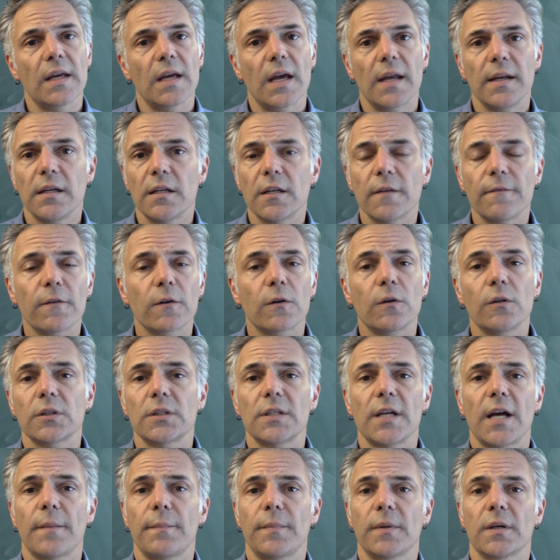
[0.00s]
Any difficult
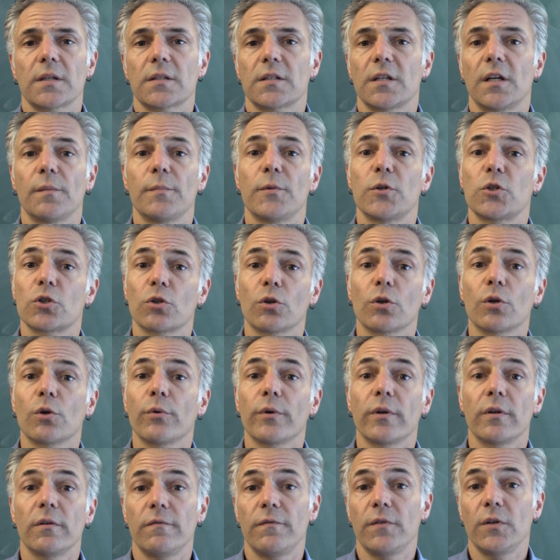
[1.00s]
topics I'll be sure to
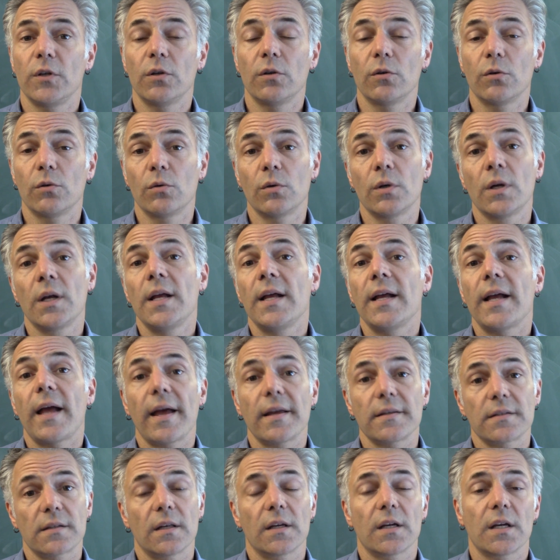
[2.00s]
review
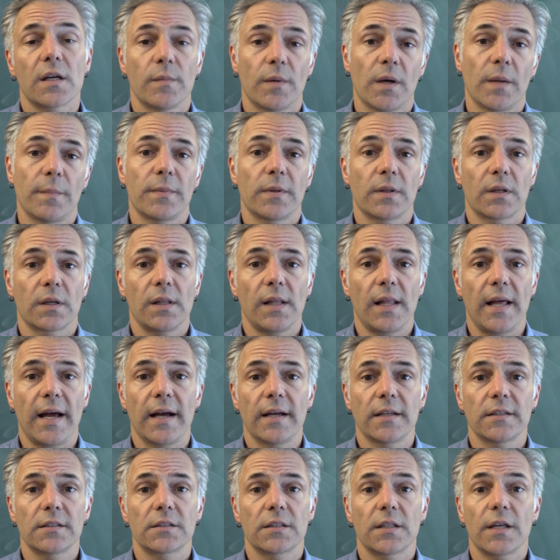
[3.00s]
as they come up in the
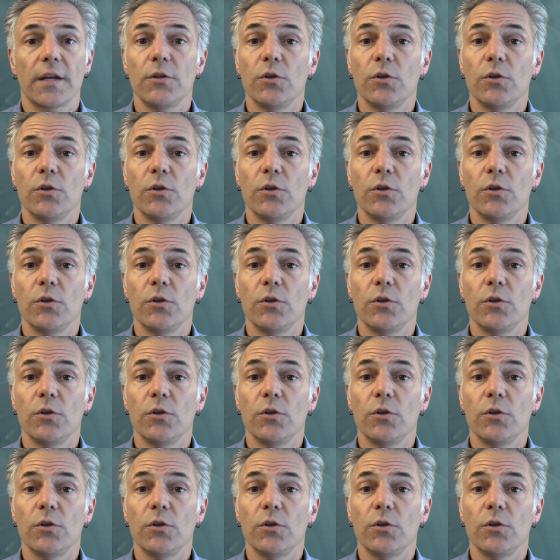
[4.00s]
class,